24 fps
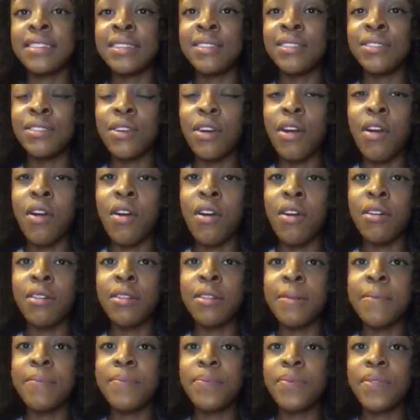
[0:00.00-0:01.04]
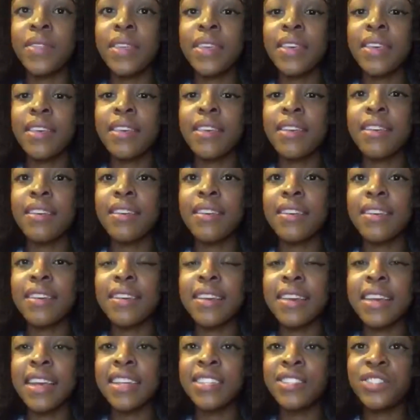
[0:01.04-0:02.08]
You all
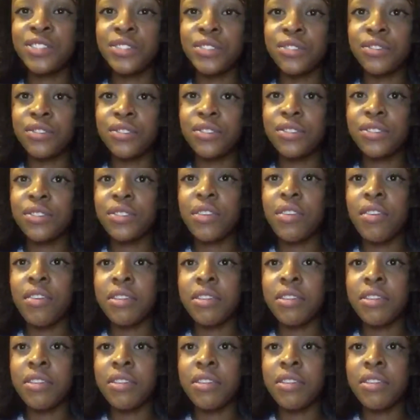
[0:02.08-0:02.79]
get judged